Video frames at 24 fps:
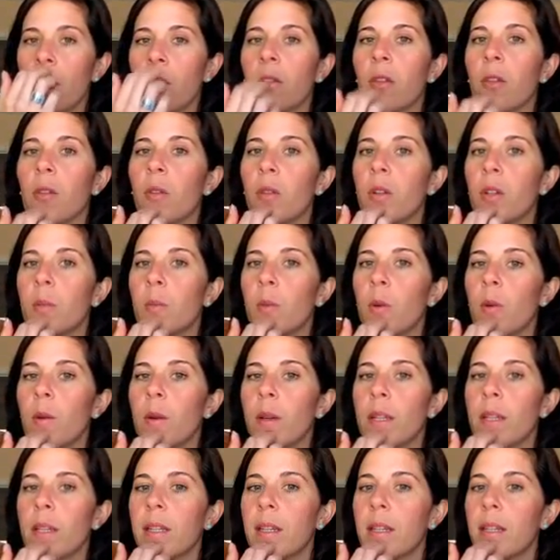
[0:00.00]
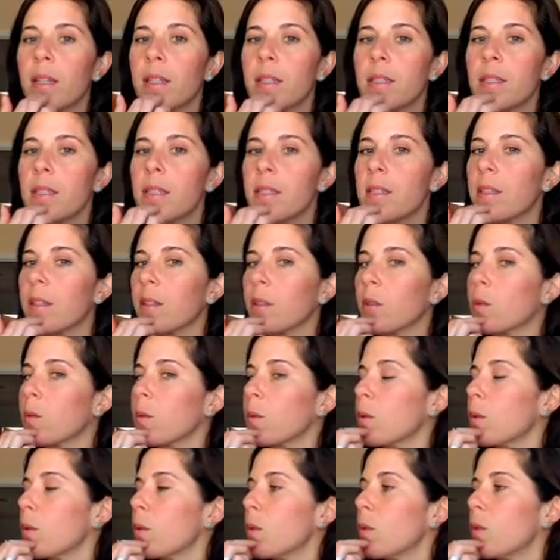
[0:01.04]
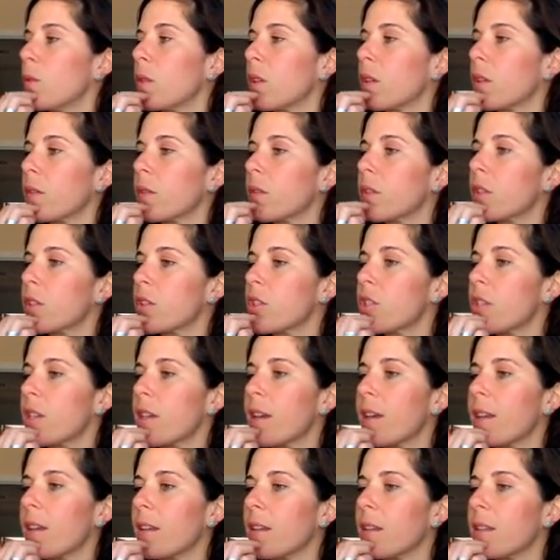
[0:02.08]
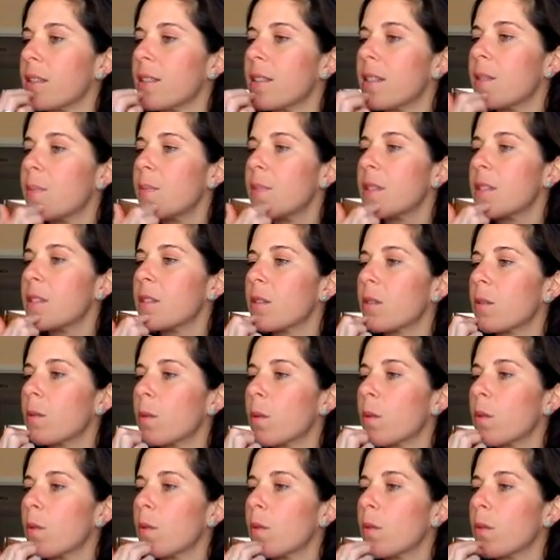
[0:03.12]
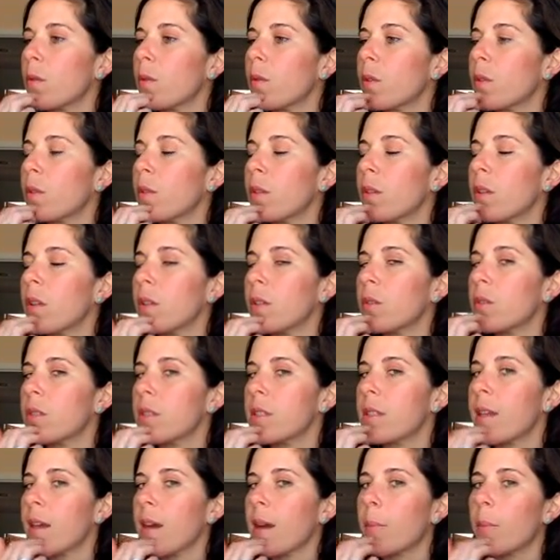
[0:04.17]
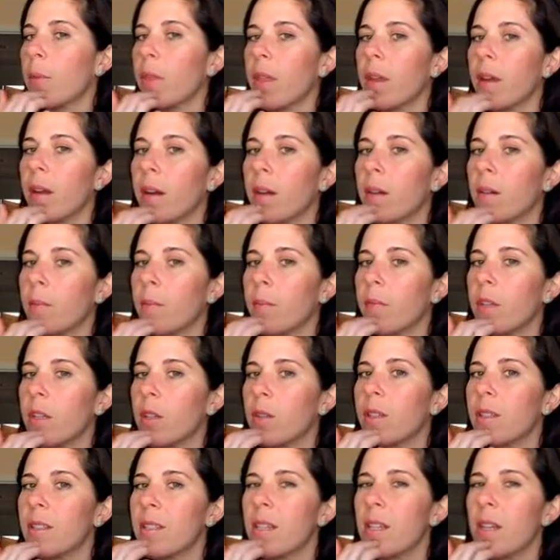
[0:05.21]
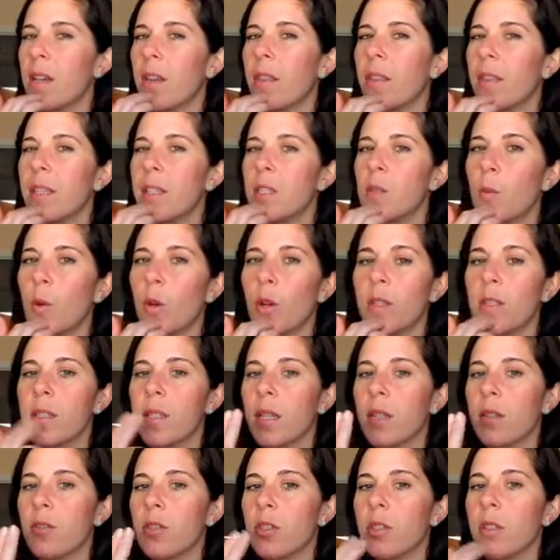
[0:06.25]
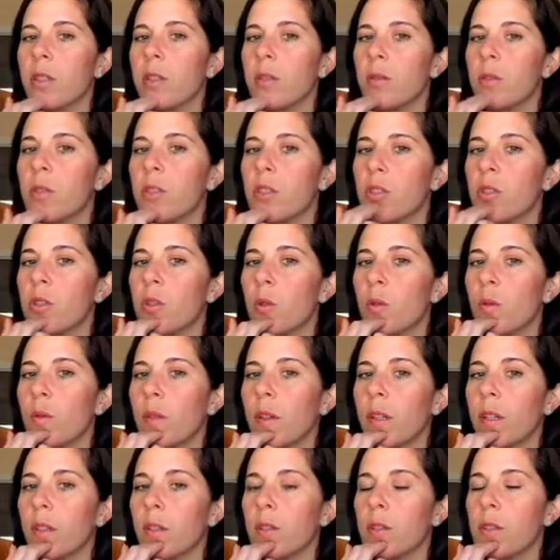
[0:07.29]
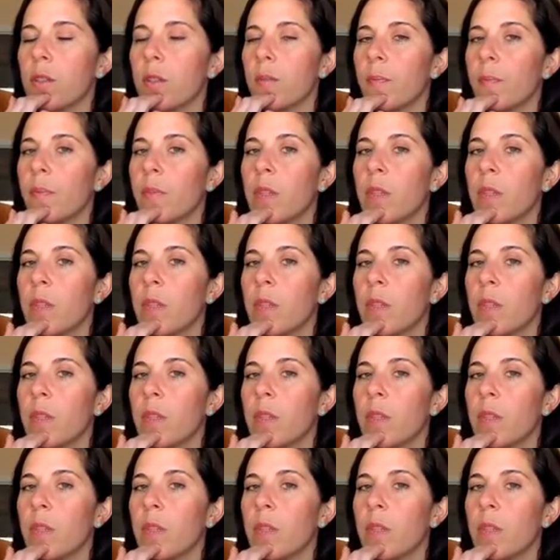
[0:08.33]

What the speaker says: The third point is the groove of your chin, the deepest groove, and you just tap there. And you can see on these points I usually use just 2 fingers.